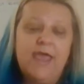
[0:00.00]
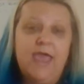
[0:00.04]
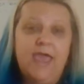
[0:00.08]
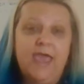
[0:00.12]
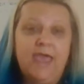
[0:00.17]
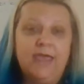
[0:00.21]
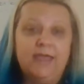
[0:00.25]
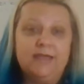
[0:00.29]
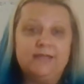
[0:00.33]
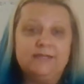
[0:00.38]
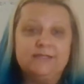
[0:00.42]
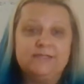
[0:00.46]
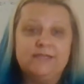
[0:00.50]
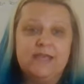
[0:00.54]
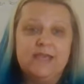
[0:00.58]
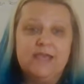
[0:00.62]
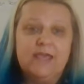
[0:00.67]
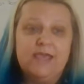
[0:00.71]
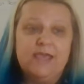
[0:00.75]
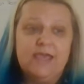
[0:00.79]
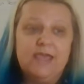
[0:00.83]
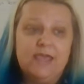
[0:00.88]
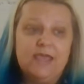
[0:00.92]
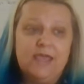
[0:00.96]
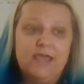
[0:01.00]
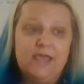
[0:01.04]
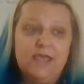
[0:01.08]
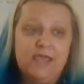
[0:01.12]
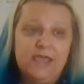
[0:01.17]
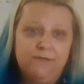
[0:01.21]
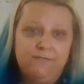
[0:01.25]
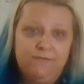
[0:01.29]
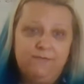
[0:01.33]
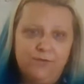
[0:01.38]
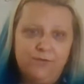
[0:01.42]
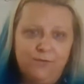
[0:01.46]
And
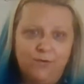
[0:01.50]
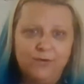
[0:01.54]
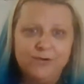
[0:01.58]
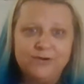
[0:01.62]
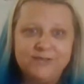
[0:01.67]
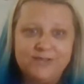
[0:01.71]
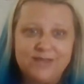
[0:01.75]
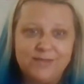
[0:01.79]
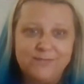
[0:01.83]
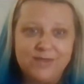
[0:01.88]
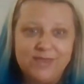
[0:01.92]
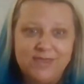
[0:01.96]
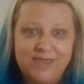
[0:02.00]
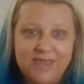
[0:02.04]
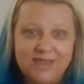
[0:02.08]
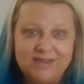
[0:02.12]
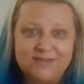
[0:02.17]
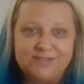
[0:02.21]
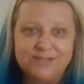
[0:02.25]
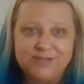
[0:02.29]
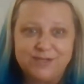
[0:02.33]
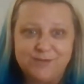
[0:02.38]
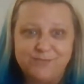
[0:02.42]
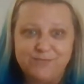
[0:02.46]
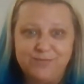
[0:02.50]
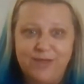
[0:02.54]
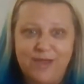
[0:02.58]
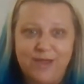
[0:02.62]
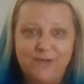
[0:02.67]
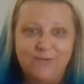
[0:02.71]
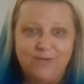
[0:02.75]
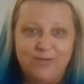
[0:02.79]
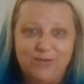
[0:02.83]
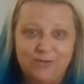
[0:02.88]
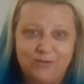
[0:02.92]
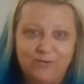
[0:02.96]
if you ordered them again to comply
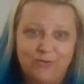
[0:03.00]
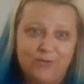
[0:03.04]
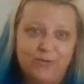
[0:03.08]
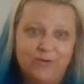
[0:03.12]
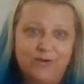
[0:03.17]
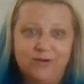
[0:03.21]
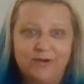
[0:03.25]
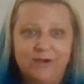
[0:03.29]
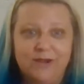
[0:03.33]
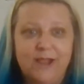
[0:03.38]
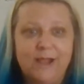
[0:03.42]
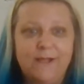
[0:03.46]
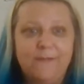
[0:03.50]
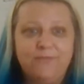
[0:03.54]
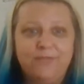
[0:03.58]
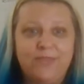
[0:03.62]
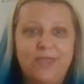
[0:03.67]
with your order,